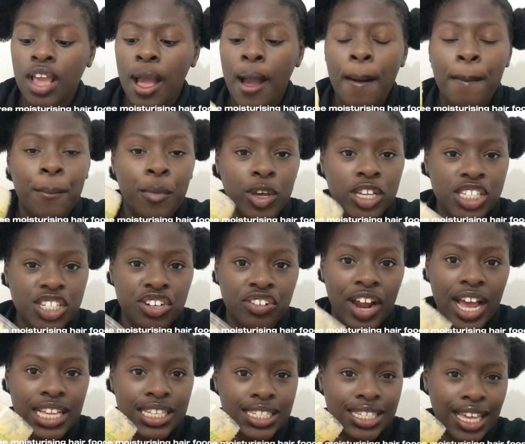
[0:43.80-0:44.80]

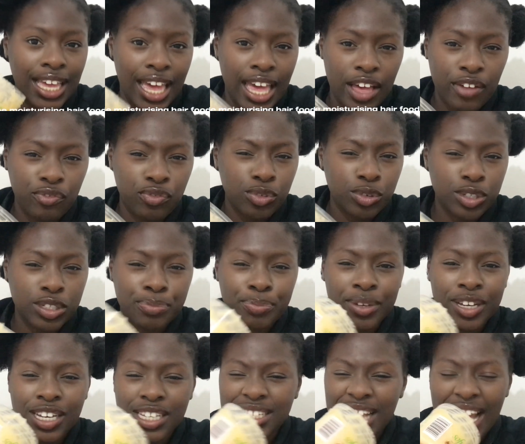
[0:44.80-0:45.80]
moisturizing hair food
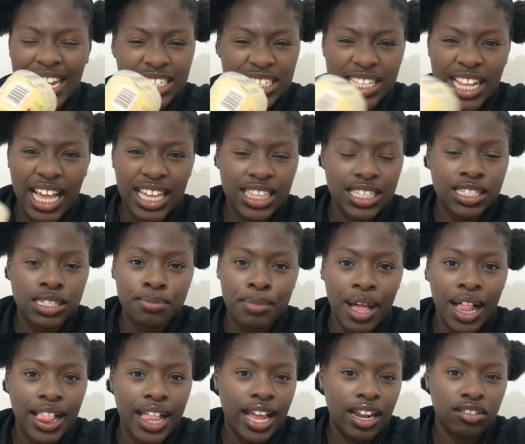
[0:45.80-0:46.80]
because I just like the
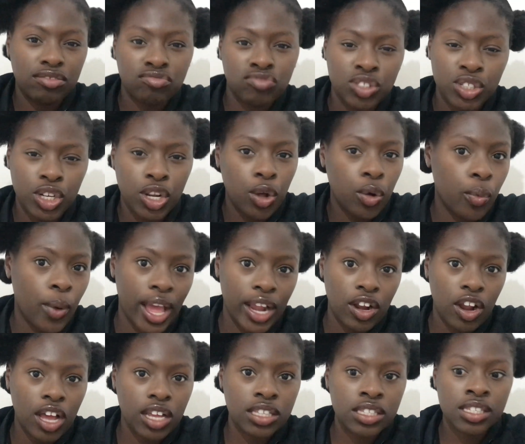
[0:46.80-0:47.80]
smell, and you know, why
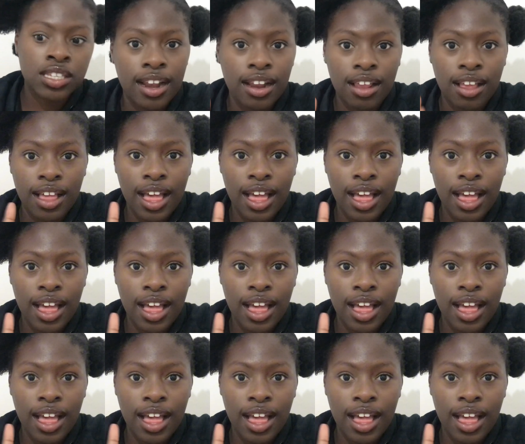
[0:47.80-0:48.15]
not.